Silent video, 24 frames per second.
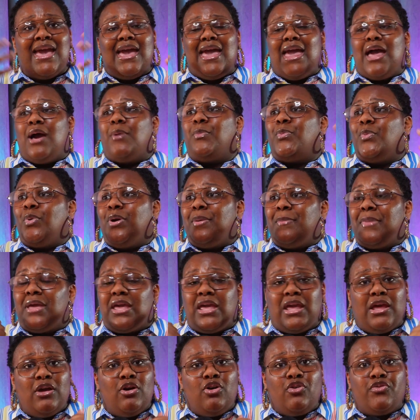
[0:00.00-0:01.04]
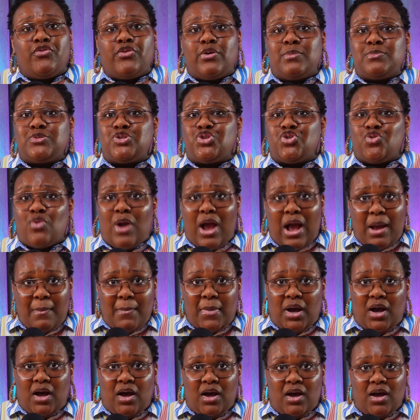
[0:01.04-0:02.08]
help women heal from
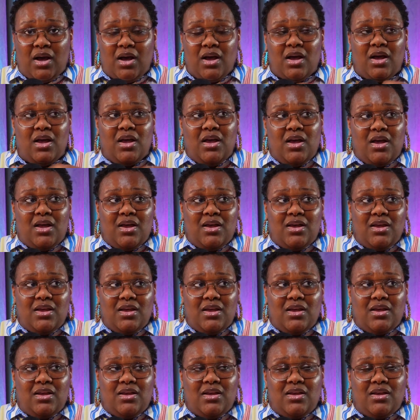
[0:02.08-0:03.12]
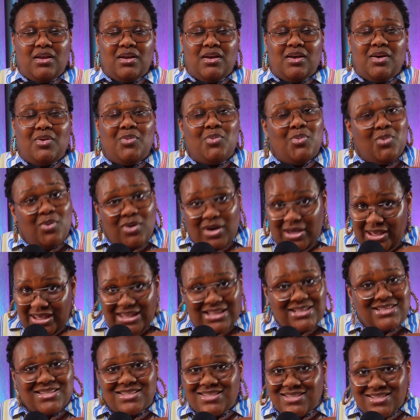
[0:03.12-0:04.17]
trauma.
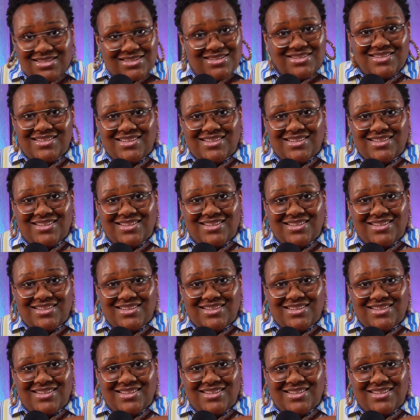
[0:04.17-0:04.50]
What?